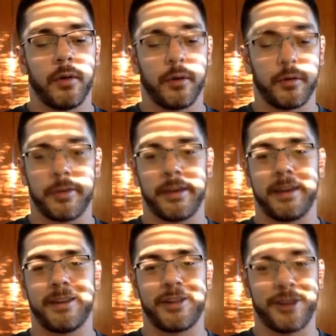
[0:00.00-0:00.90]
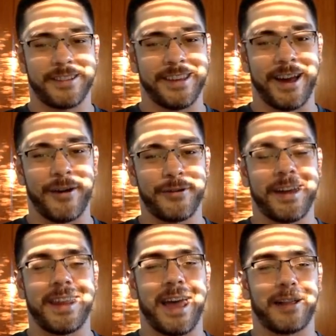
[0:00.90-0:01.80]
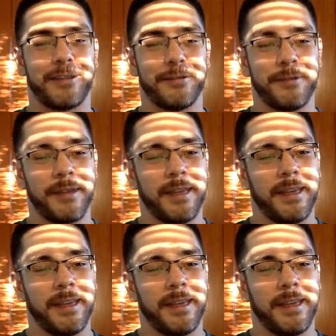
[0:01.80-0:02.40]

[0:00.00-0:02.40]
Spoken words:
or just like shut down, not active.